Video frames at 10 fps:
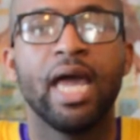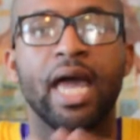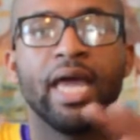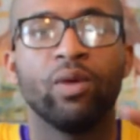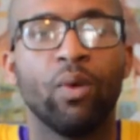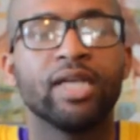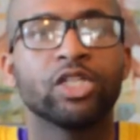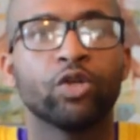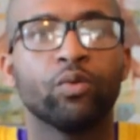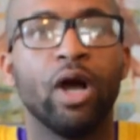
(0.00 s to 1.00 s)
And it was
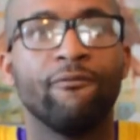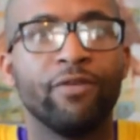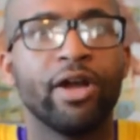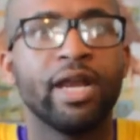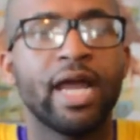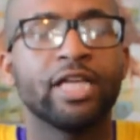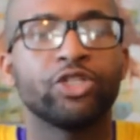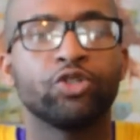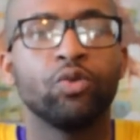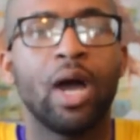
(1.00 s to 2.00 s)
a very nice
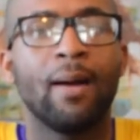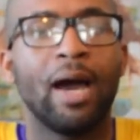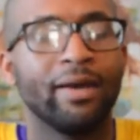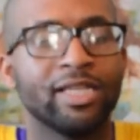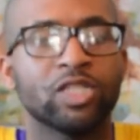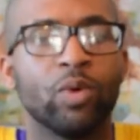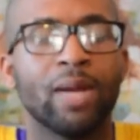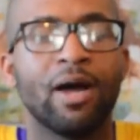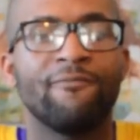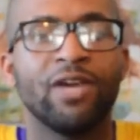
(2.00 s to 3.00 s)
shoe. This is one
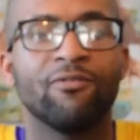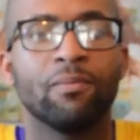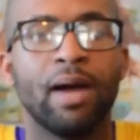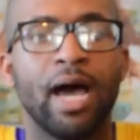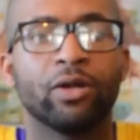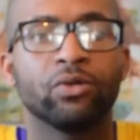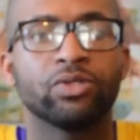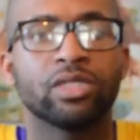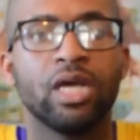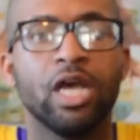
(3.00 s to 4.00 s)
of my favorite
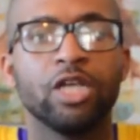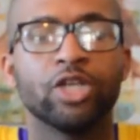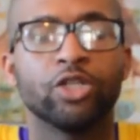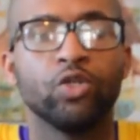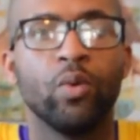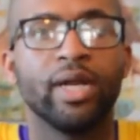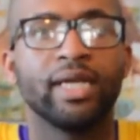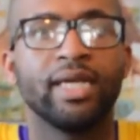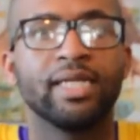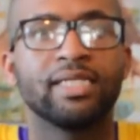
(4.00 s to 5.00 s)
models, so I do want to
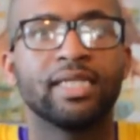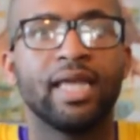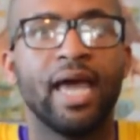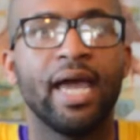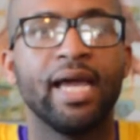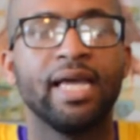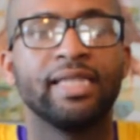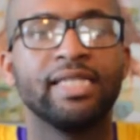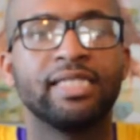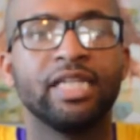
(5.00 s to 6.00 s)
get into that.
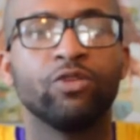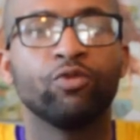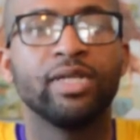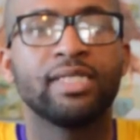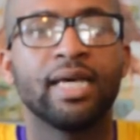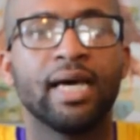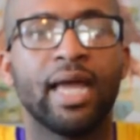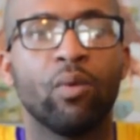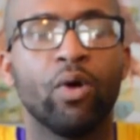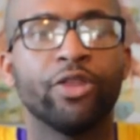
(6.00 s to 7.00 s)
These did retail
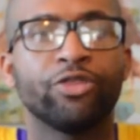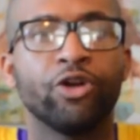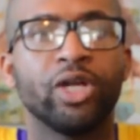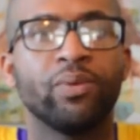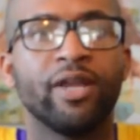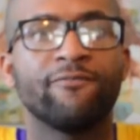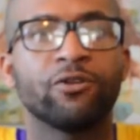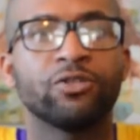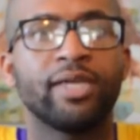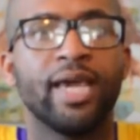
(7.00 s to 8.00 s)
at $130 when they
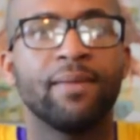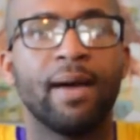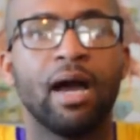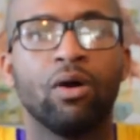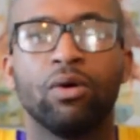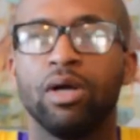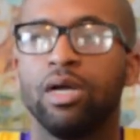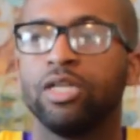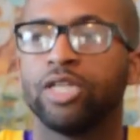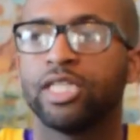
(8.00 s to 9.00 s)
first came out,
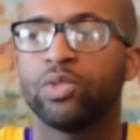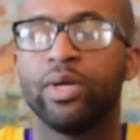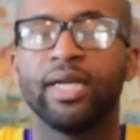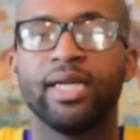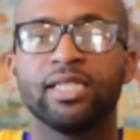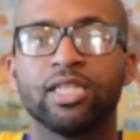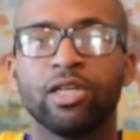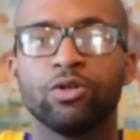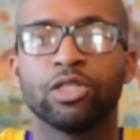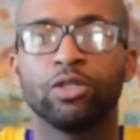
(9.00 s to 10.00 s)
so I just want to get into
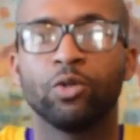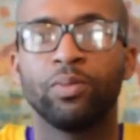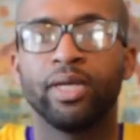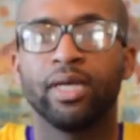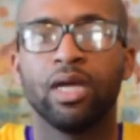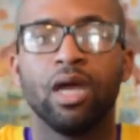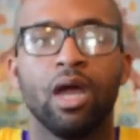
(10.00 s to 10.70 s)
those a little bit.